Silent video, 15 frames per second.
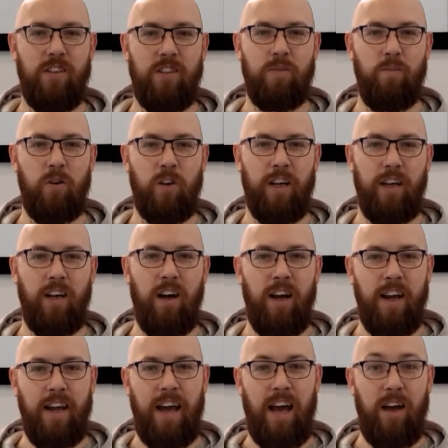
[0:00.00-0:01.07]
this morning.
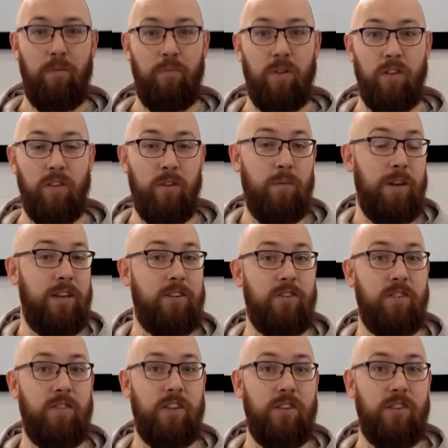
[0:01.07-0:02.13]
I am the minister
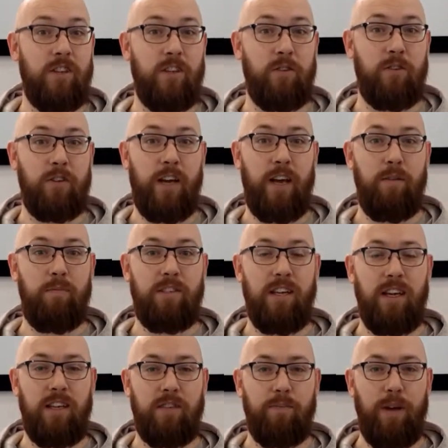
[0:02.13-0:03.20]
of this church, James,
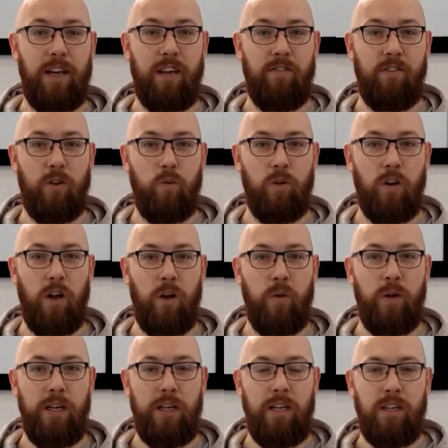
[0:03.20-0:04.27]
as many of you will know.